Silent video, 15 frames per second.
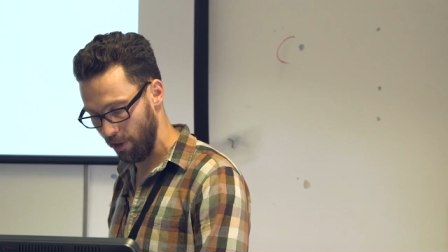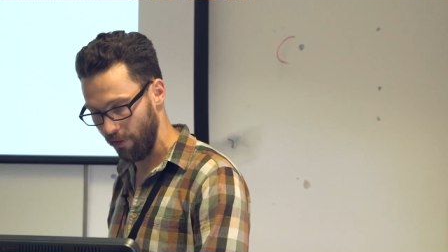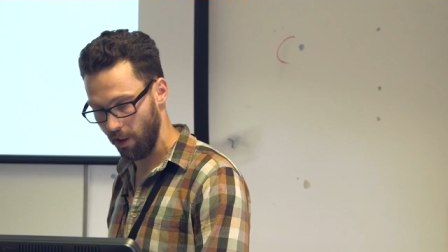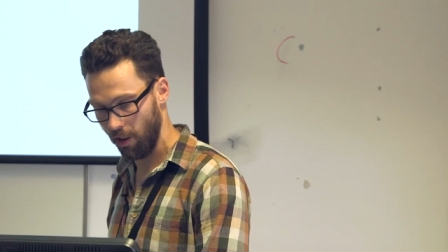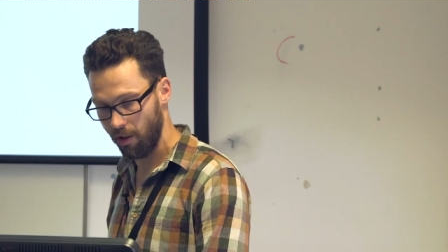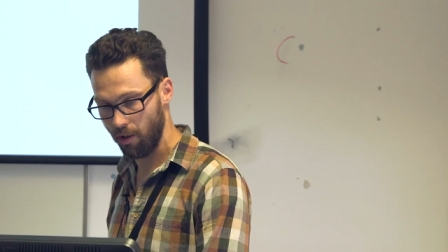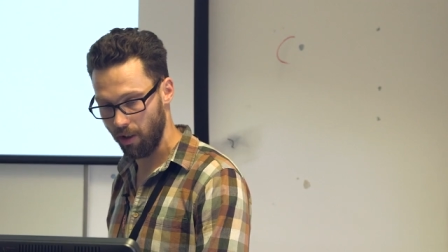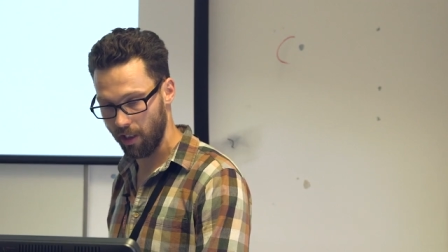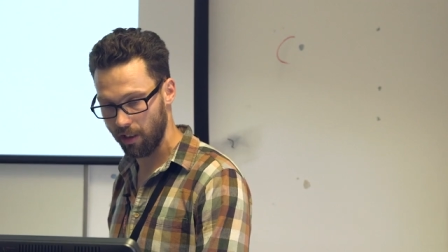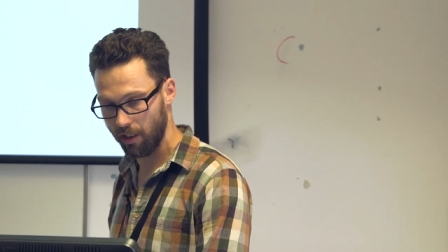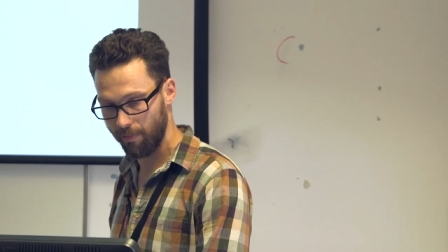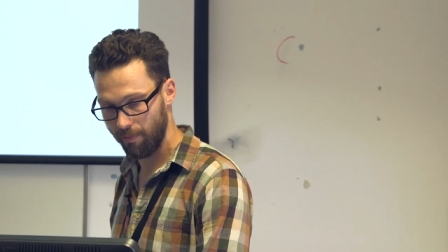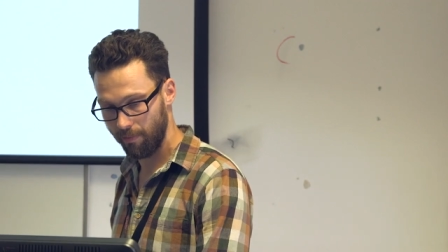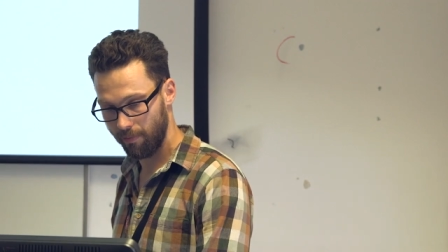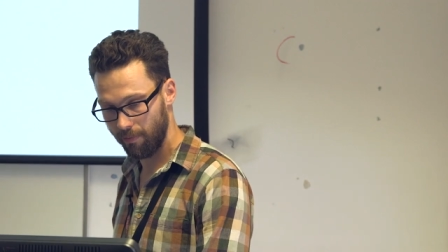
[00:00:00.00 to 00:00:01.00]
prefrontal
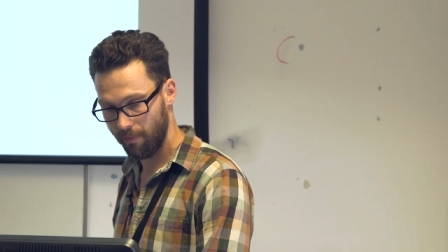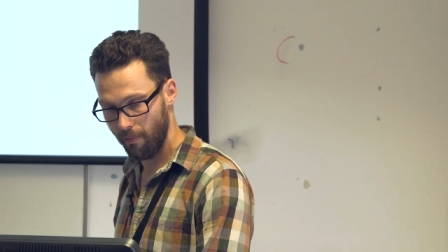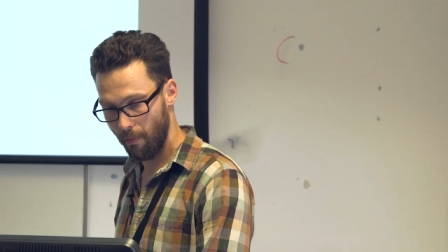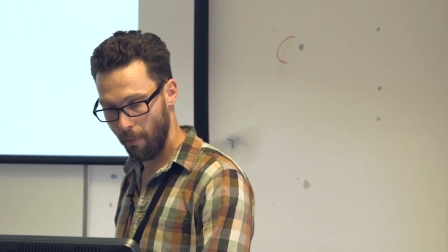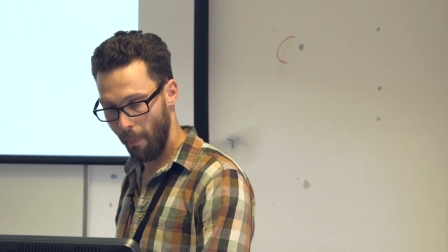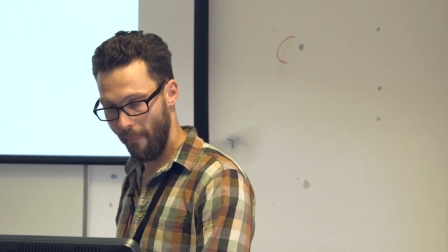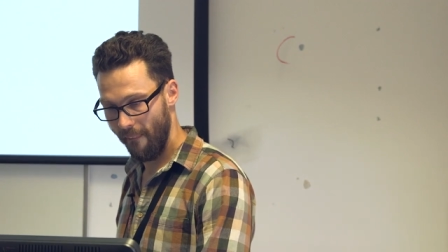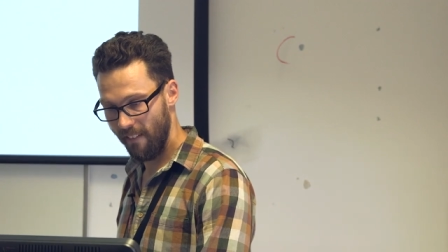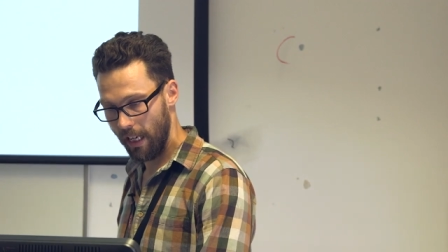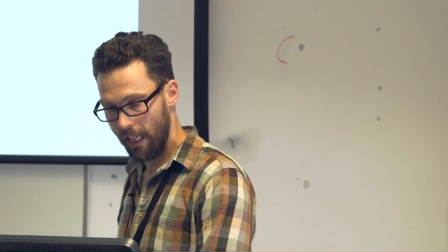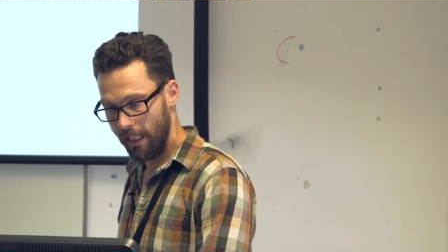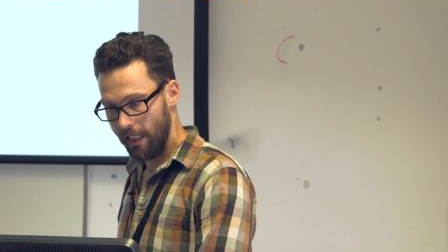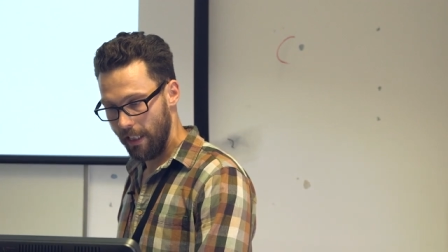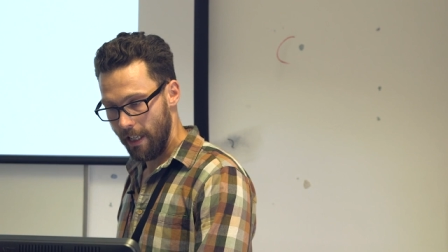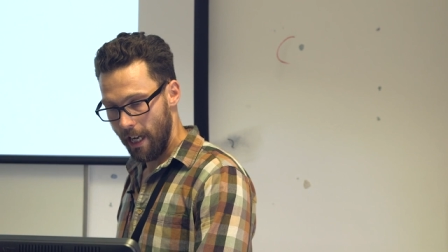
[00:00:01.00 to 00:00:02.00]
cortex.
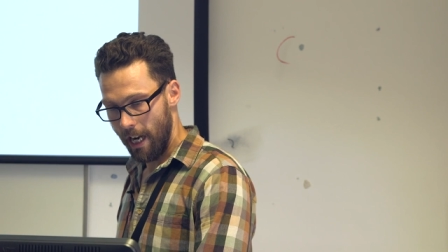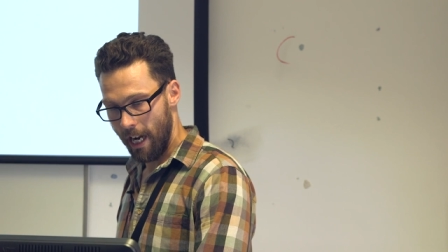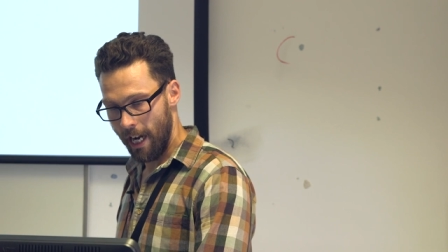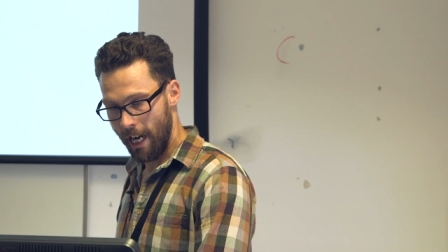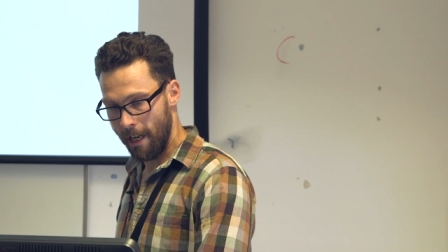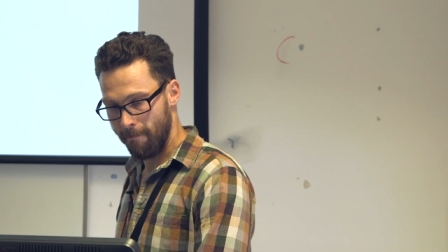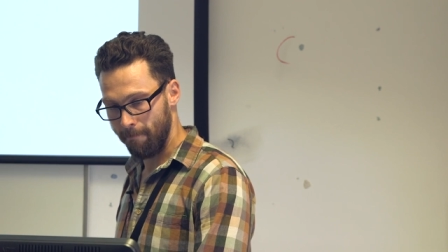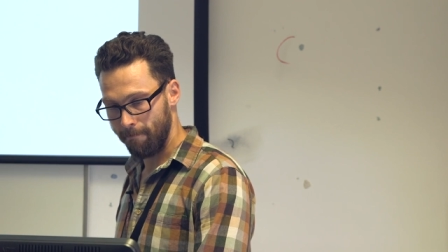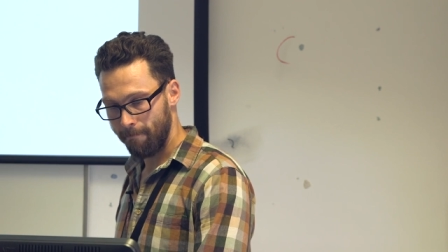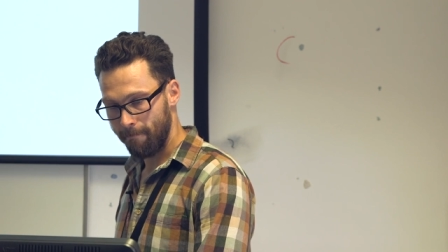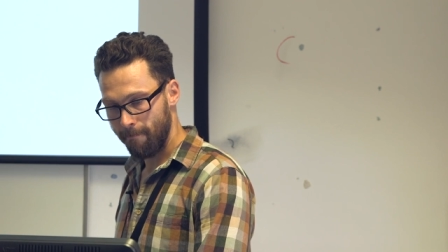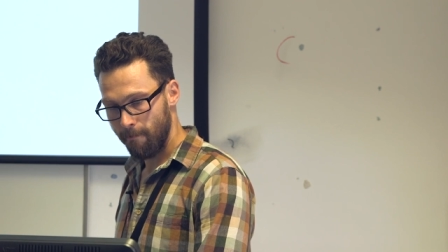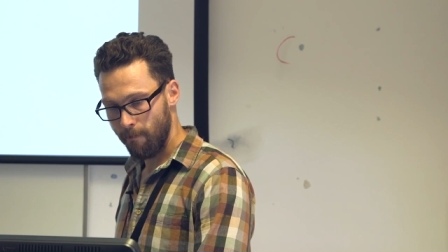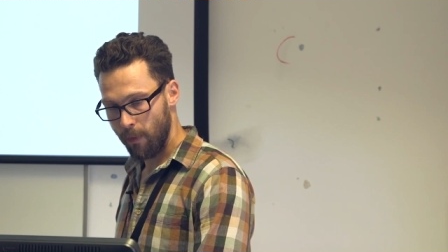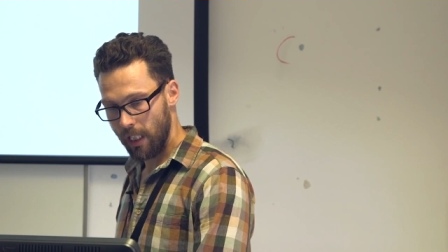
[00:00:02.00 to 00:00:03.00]

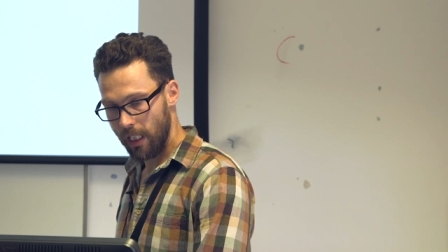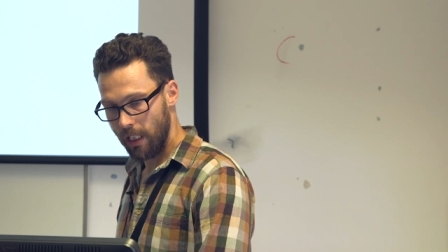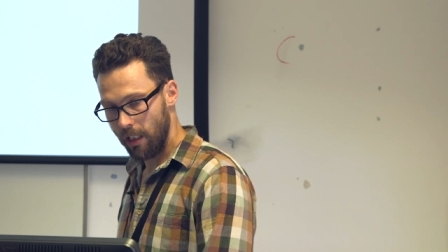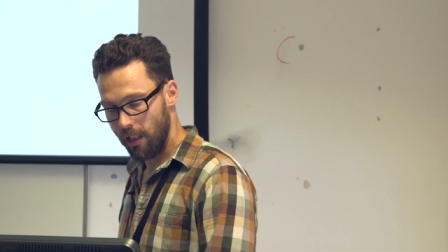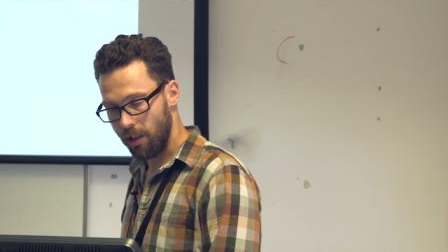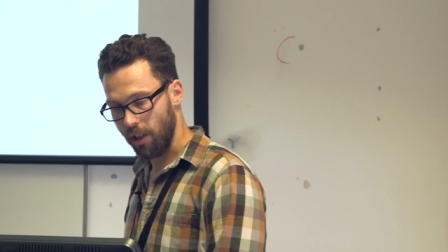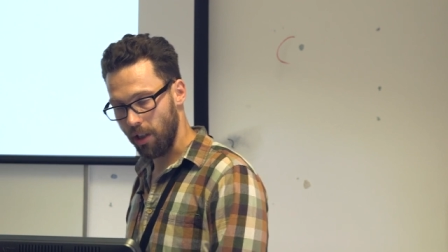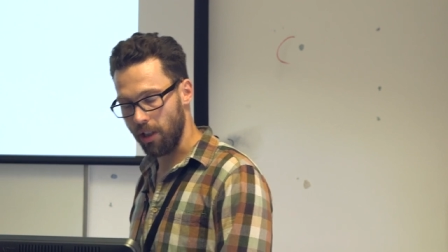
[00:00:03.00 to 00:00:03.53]
So